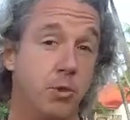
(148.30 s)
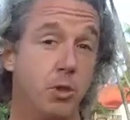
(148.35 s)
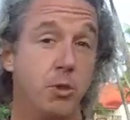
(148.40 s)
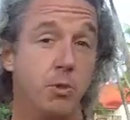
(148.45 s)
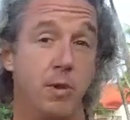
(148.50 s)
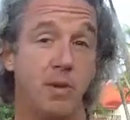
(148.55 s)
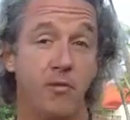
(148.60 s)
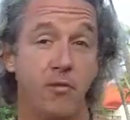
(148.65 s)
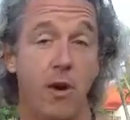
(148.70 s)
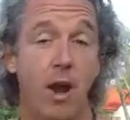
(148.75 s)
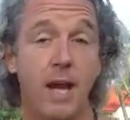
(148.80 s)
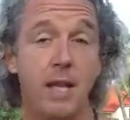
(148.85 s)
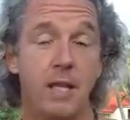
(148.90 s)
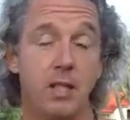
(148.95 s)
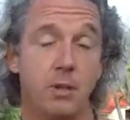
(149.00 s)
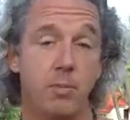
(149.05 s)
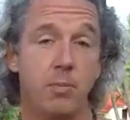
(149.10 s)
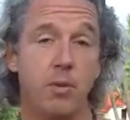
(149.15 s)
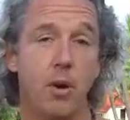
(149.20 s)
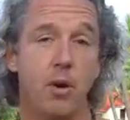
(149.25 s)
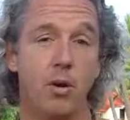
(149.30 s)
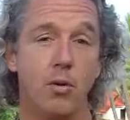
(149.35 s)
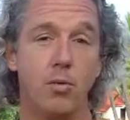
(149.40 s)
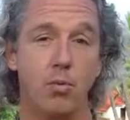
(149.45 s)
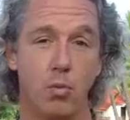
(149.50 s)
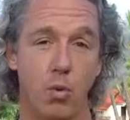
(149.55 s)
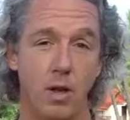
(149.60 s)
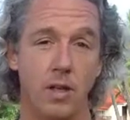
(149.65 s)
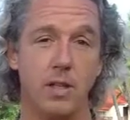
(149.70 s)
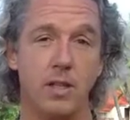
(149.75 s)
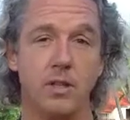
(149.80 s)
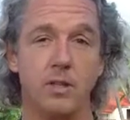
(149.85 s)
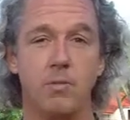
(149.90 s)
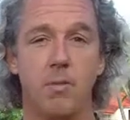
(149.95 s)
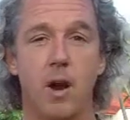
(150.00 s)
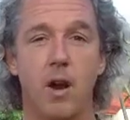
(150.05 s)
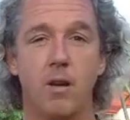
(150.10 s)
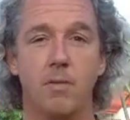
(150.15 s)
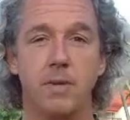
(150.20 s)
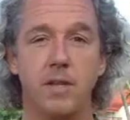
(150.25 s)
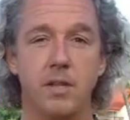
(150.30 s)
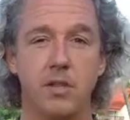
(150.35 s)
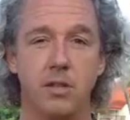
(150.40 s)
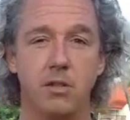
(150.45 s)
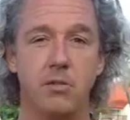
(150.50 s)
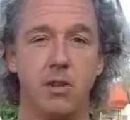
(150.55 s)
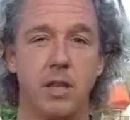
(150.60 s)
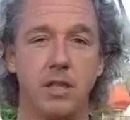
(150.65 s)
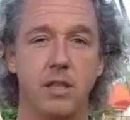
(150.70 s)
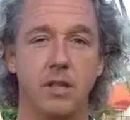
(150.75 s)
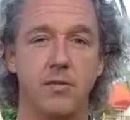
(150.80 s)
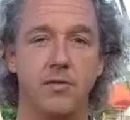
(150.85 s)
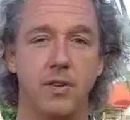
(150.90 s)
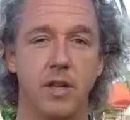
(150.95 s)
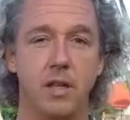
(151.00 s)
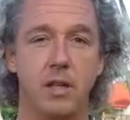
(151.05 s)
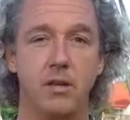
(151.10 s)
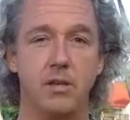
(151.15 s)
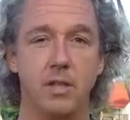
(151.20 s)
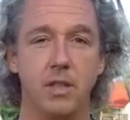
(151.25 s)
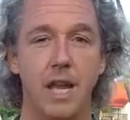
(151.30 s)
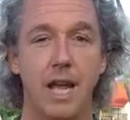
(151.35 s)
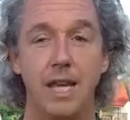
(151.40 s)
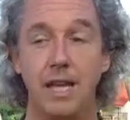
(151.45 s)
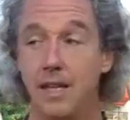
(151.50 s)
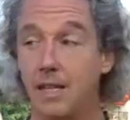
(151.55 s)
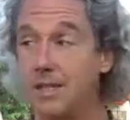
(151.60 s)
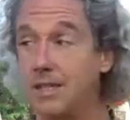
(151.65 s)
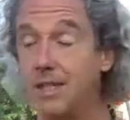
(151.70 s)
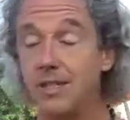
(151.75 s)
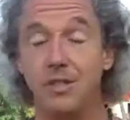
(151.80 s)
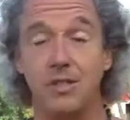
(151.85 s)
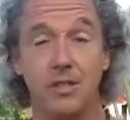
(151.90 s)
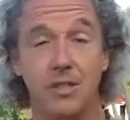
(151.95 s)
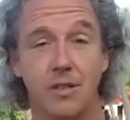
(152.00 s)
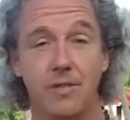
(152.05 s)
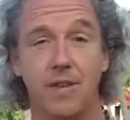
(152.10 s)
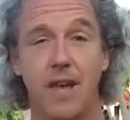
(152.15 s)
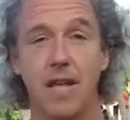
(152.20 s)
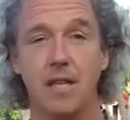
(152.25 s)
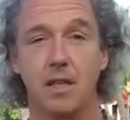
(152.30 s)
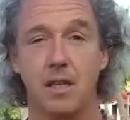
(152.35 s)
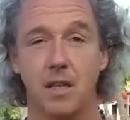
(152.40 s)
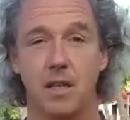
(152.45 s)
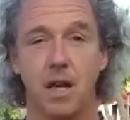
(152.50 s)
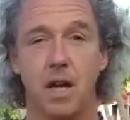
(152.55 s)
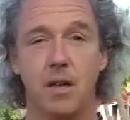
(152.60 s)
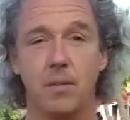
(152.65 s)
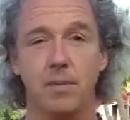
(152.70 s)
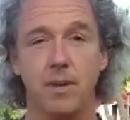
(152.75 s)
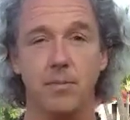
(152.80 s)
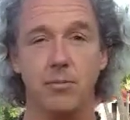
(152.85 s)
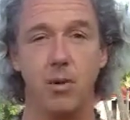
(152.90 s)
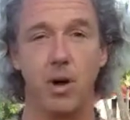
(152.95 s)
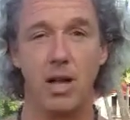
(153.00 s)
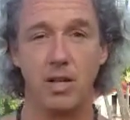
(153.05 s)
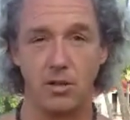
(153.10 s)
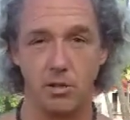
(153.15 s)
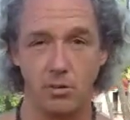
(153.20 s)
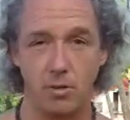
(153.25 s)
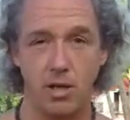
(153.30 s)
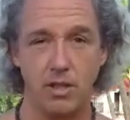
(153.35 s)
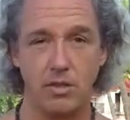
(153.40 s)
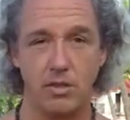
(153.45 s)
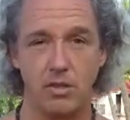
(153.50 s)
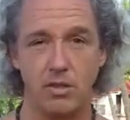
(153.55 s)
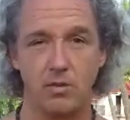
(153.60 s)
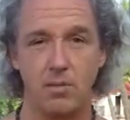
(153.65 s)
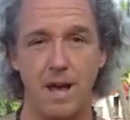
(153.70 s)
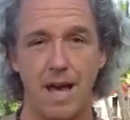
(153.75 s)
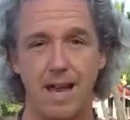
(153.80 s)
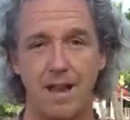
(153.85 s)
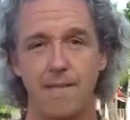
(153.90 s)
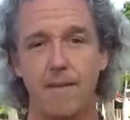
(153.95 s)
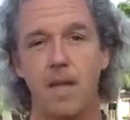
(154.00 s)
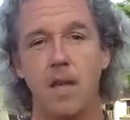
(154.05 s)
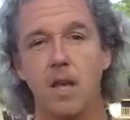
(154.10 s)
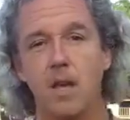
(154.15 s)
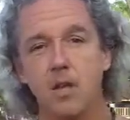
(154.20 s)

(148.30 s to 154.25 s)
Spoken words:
to be frank, it's a part of what inspired me to create this video today, in addition to the fact that a lot of people ask questions about it.